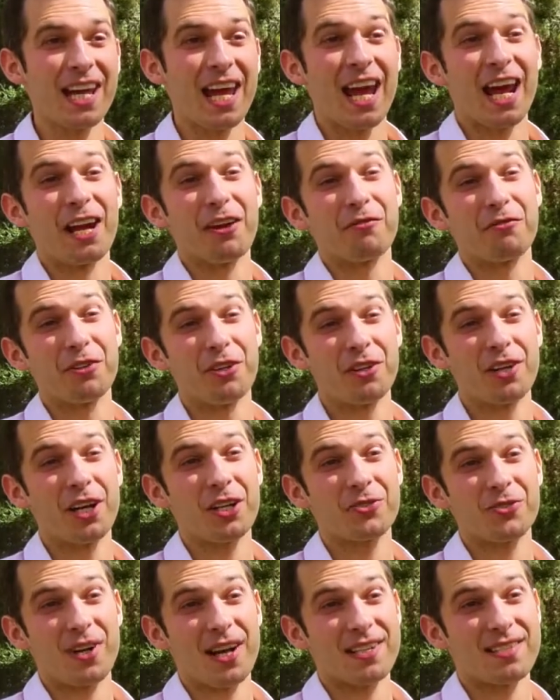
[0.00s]
And if you're
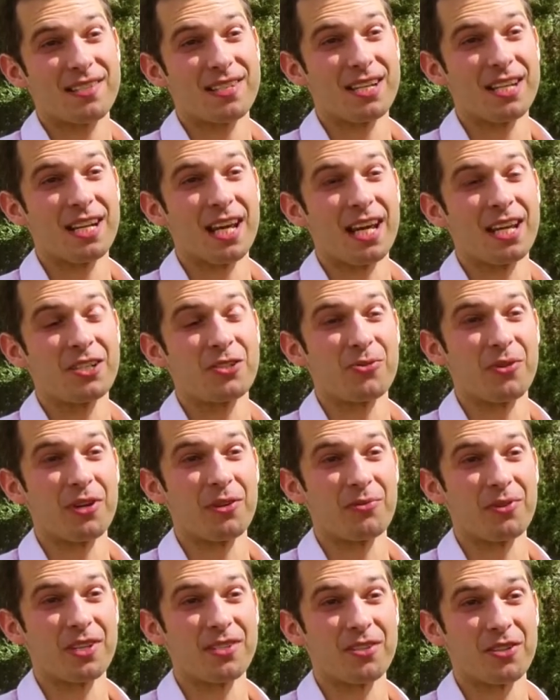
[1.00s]
interested in doing
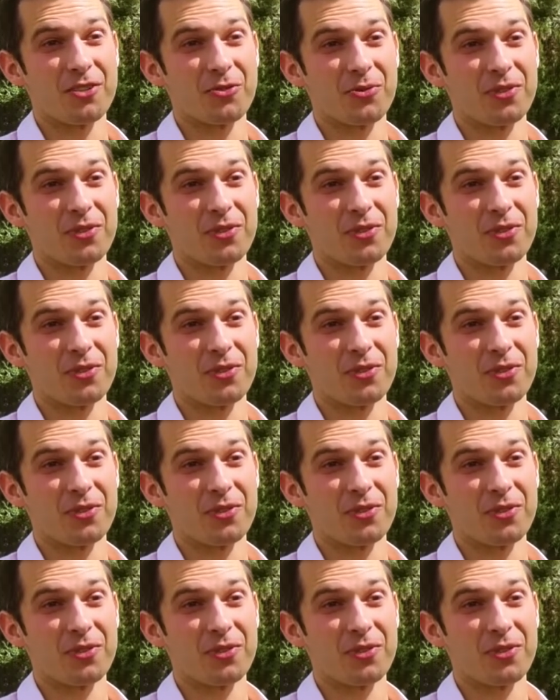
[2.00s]
research